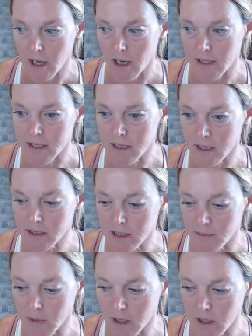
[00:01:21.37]
It's not
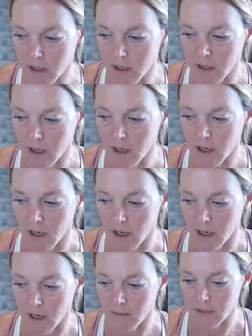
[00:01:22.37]
something
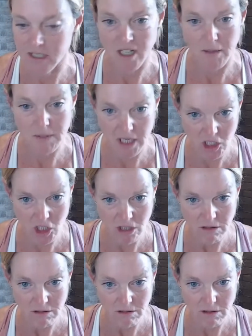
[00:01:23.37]
um, that stops aging